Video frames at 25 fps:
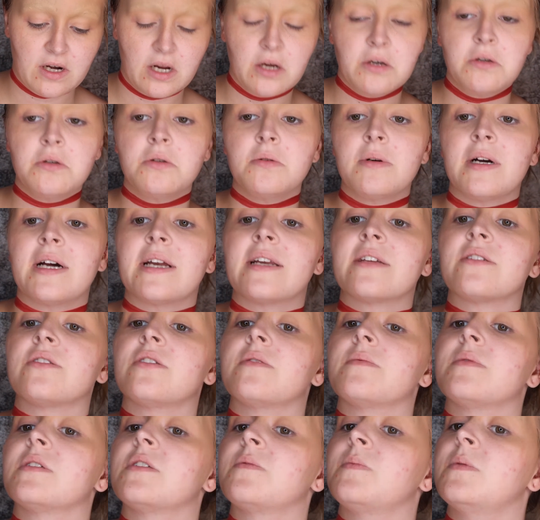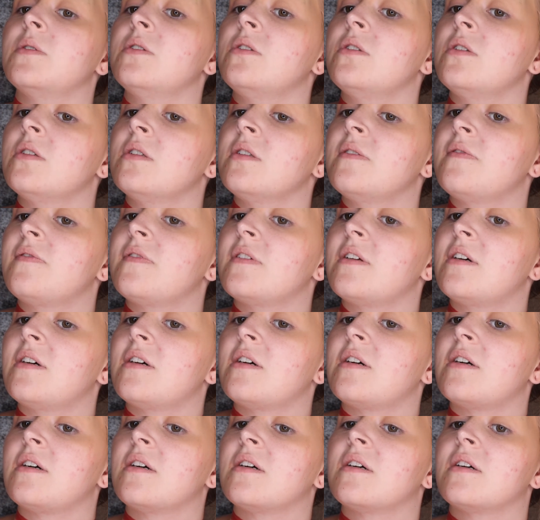Oh, Anna dropped a sponge on the
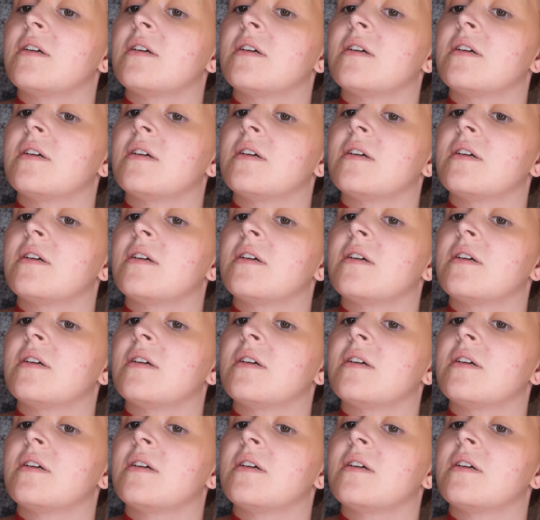floor.